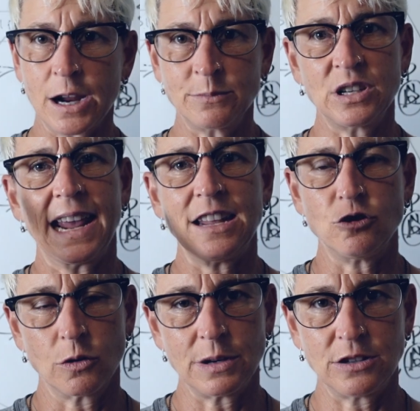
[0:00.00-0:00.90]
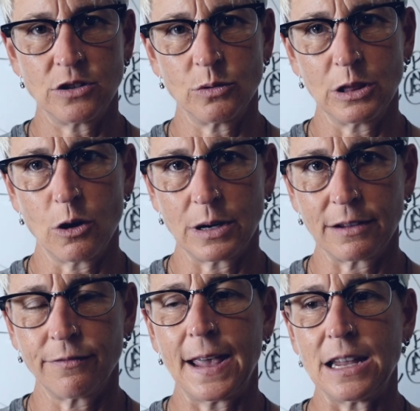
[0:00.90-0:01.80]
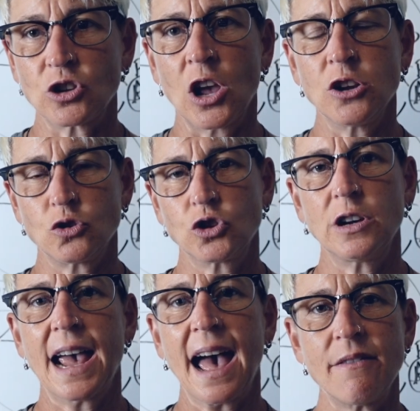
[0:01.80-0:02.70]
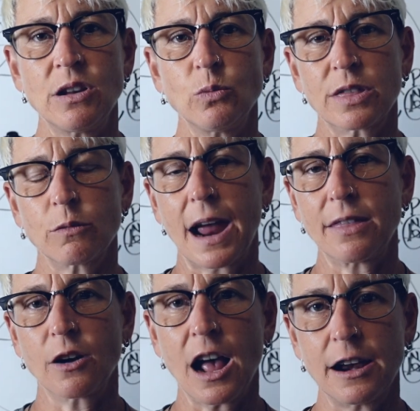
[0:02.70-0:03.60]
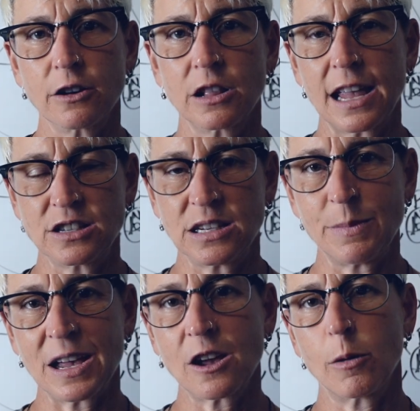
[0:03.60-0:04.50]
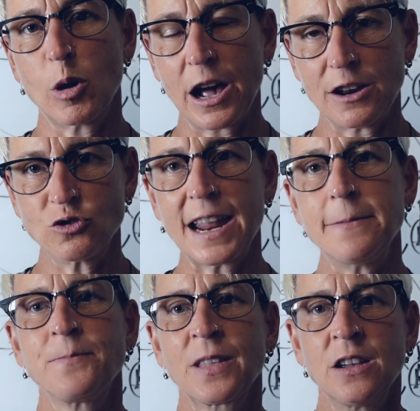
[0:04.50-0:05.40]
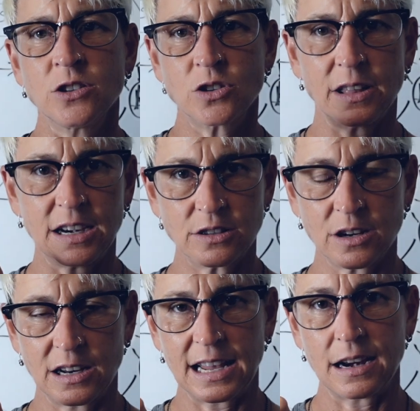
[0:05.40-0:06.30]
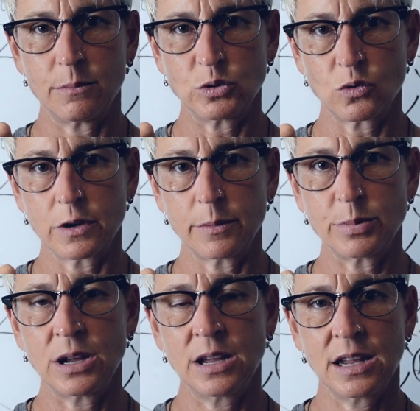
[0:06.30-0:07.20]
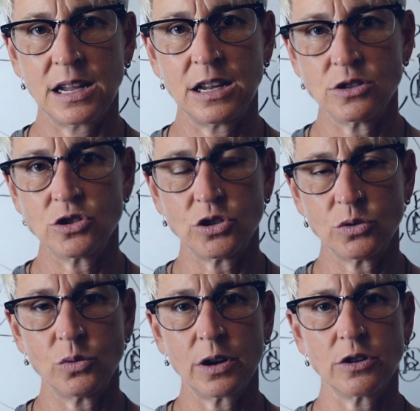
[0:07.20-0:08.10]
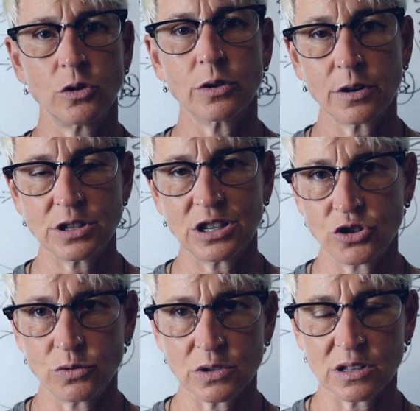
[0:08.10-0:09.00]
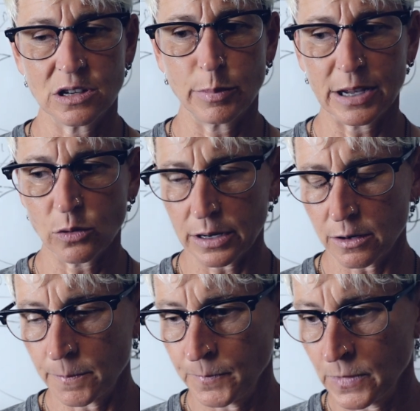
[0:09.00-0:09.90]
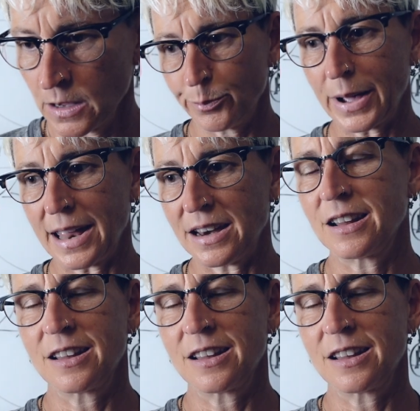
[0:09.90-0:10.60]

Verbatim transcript: grams a day, you don't need to do a loading phase. You should have it with a rather higher glycemic carbohydrate so that it's gonna get absorbed into your tissues a little bit quicker. But